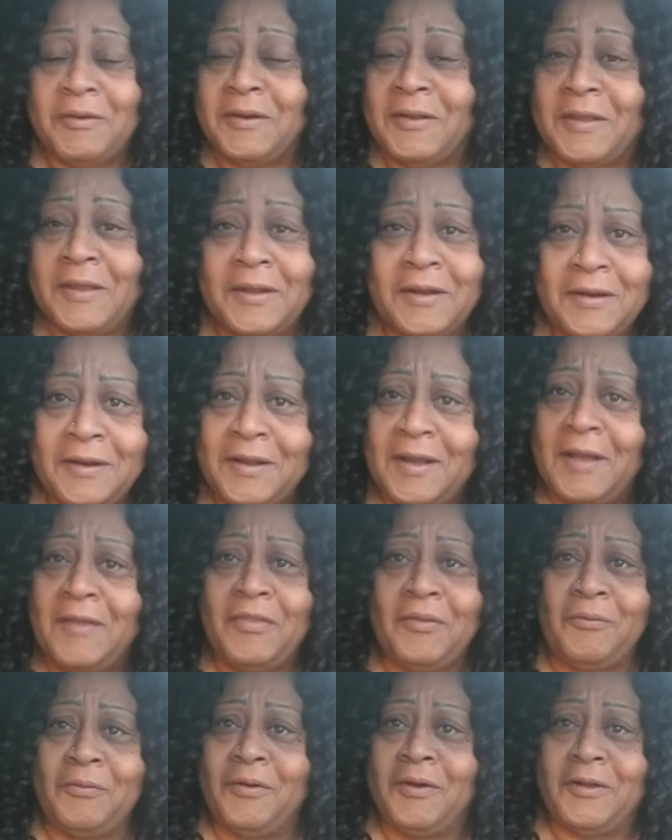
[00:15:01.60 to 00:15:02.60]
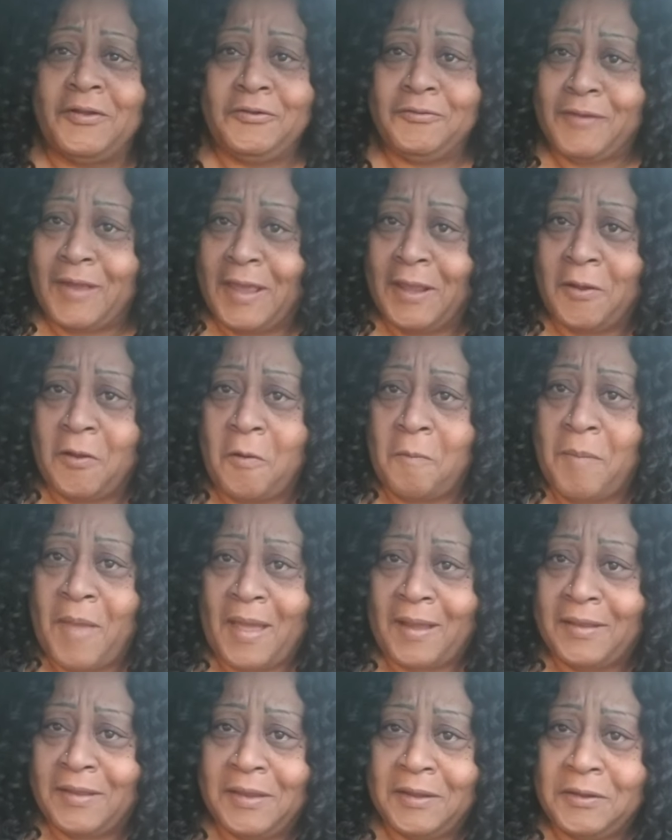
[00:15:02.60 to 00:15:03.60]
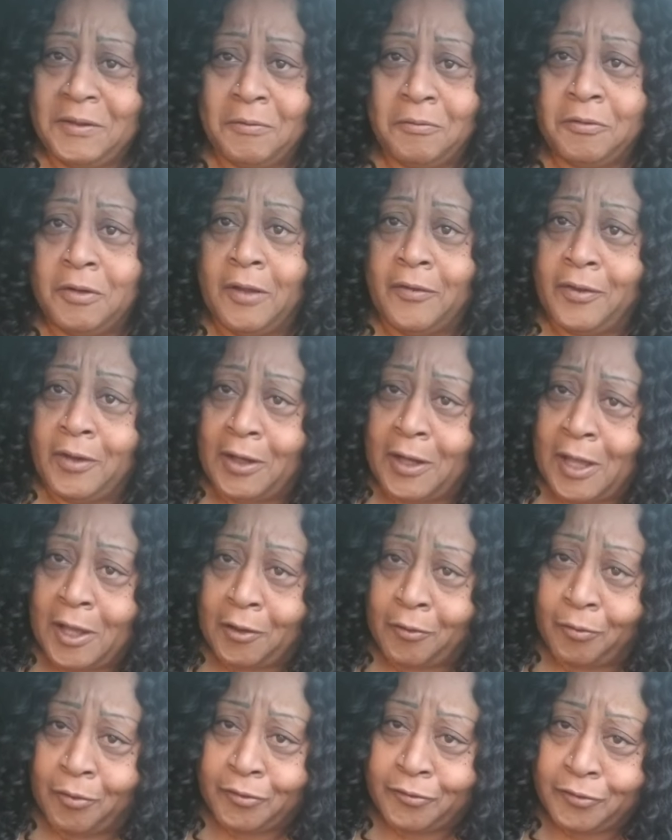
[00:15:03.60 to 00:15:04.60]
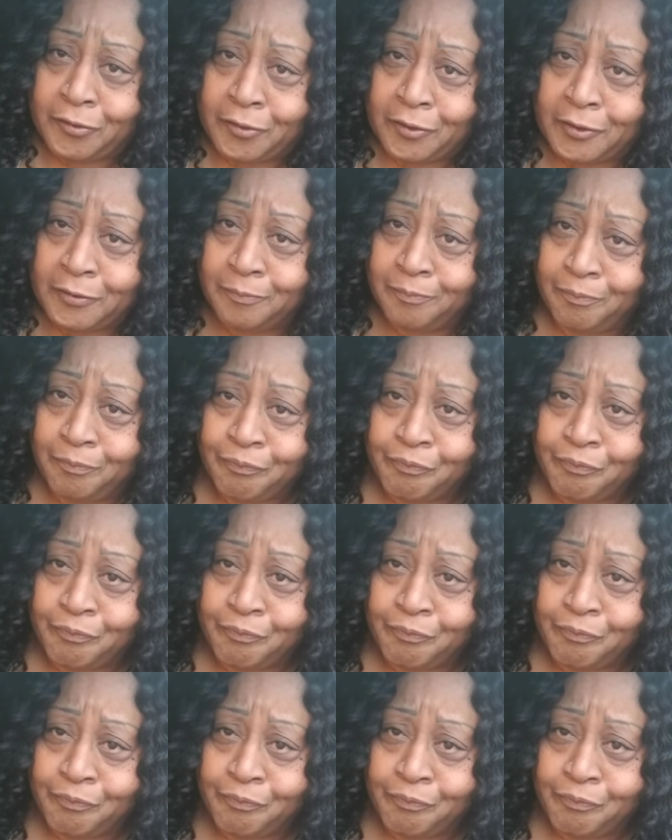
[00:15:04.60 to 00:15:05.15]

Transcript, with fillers: to get another one. You can't go back and get no another lottery ticket.